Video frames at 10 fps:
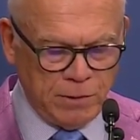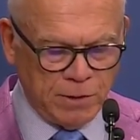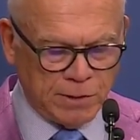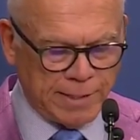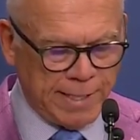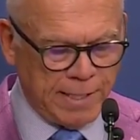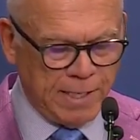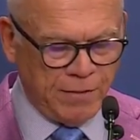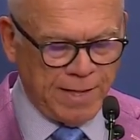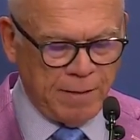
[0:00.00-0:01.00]
She stated
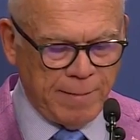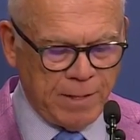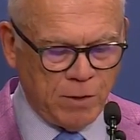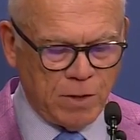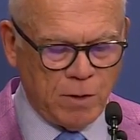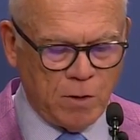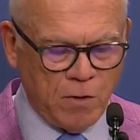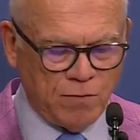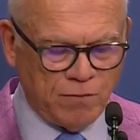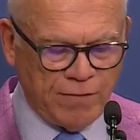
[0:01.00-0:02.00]
he then made her go
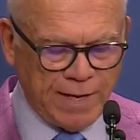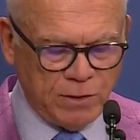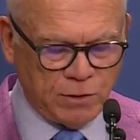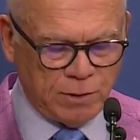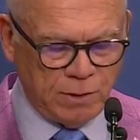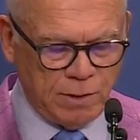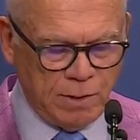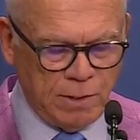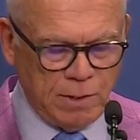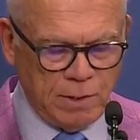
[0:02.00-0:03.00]
over a fence
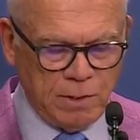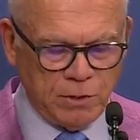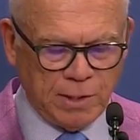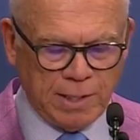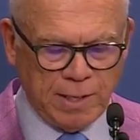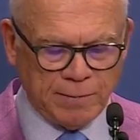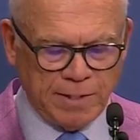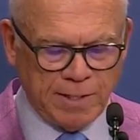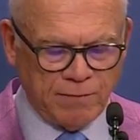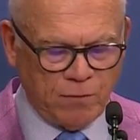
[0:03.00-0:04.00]
she claims
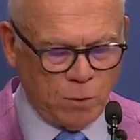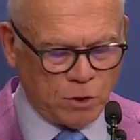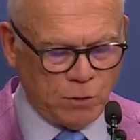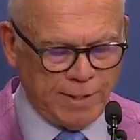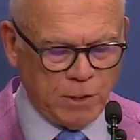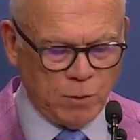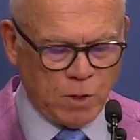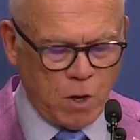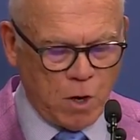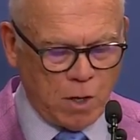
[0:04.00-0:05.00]
he then forced her into a
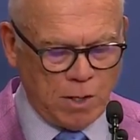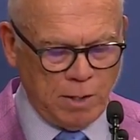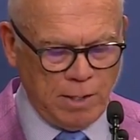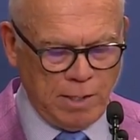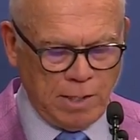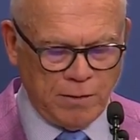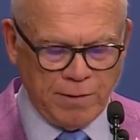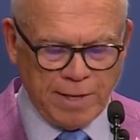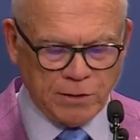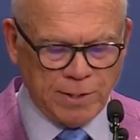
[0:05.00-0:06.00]
car, and the
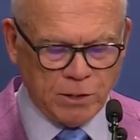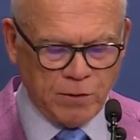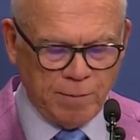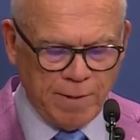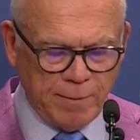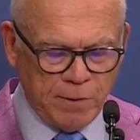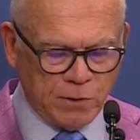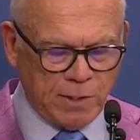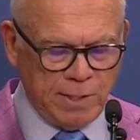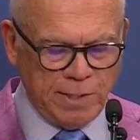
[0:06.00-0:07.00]
next thing she
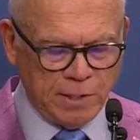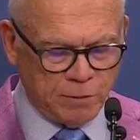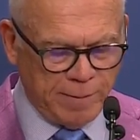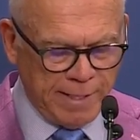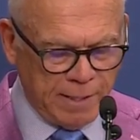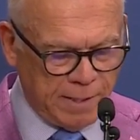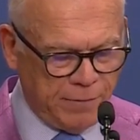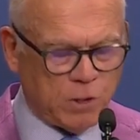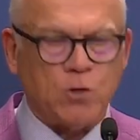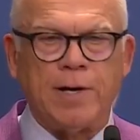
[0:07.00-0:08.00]
remembers is being in
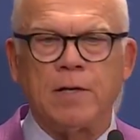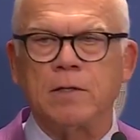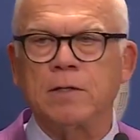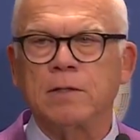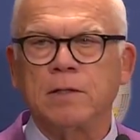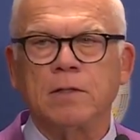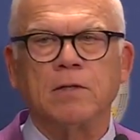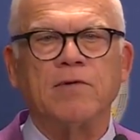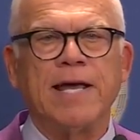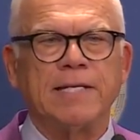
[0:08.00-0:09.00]
the trailer
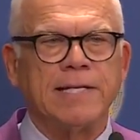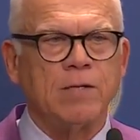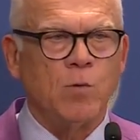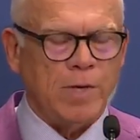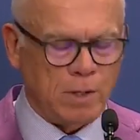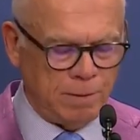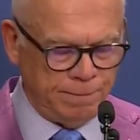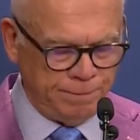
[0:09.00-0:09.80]
of an 18 wheeler.